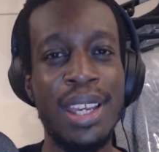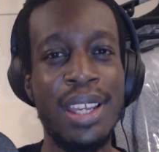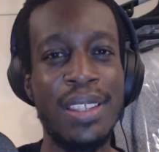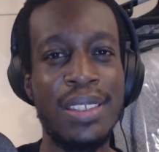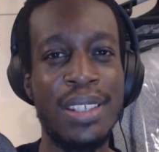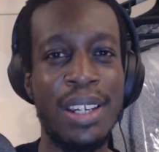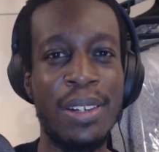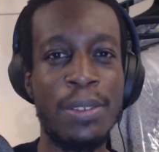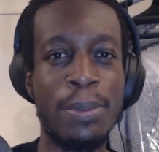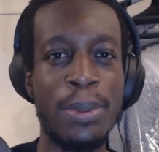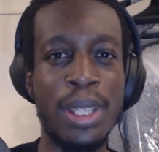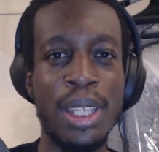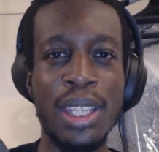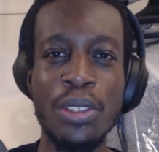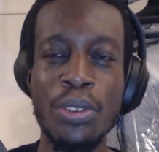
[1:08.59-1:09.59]
So that was
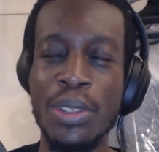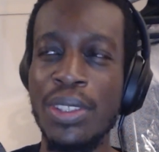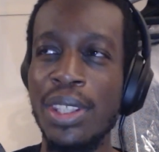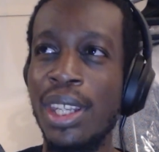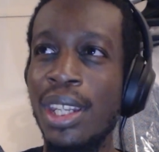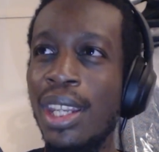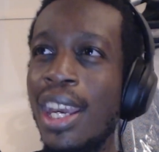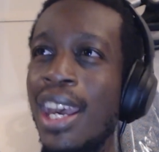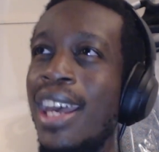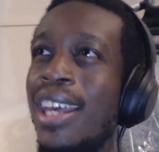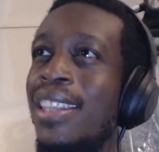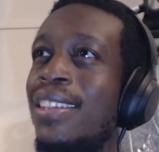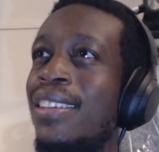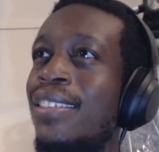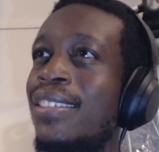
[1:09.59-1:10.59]
pretty interesting,
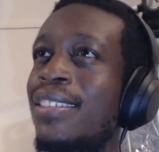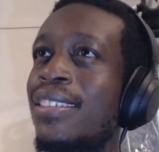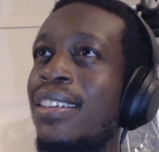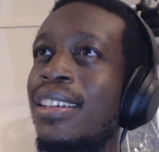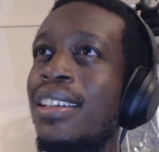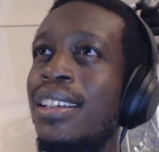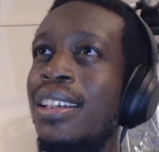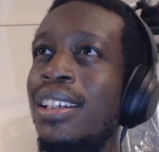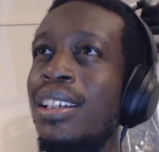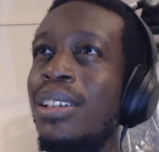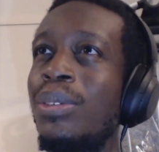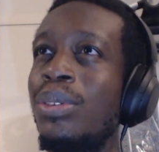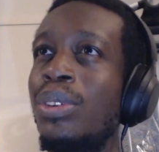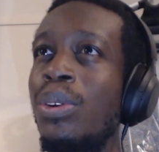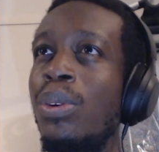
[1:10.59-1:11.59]
as it
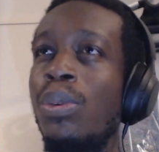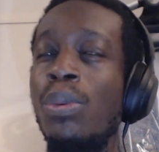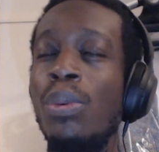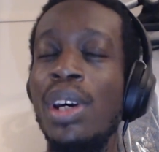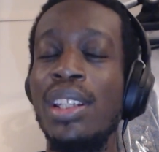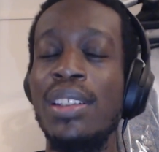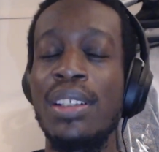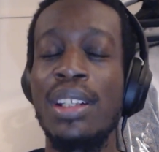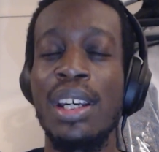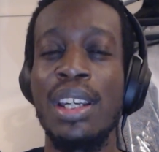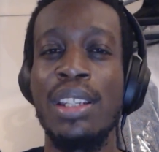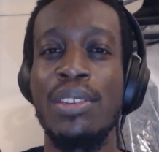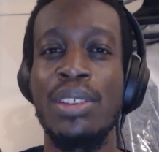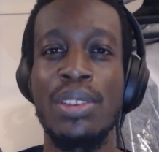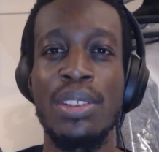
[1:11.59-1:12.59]
was a cool way to kind
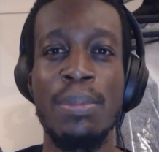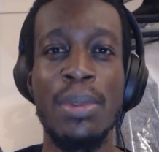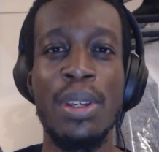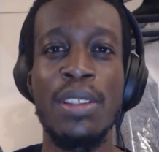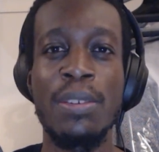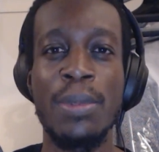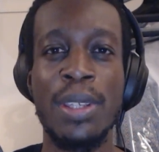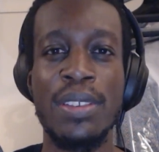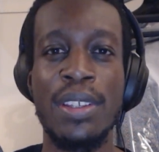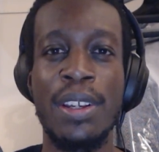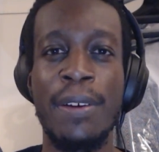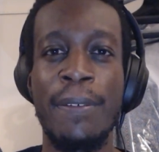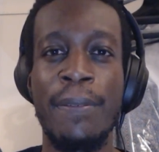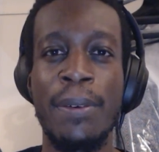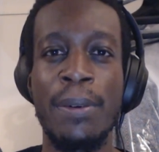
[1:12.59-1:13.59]
of just immerse
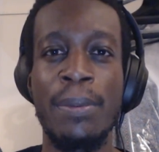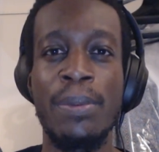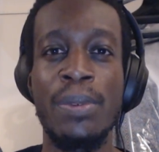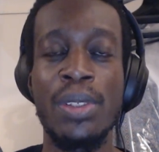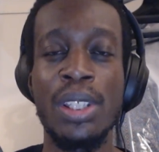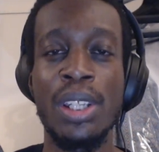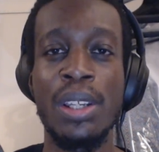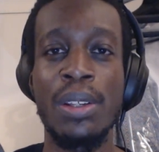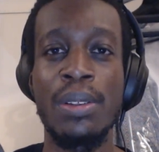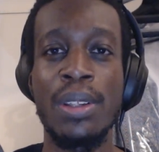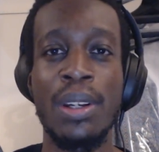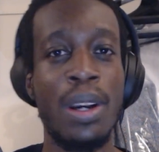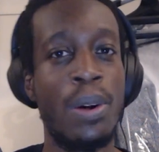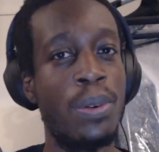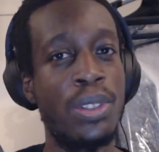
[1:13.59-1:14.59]
myself in,
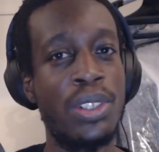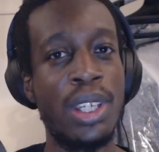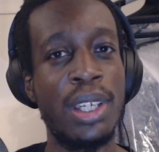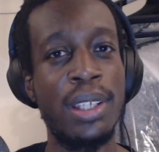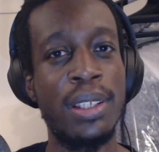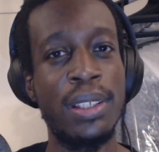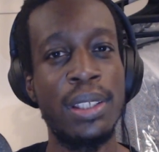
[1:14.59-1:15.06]
the culture,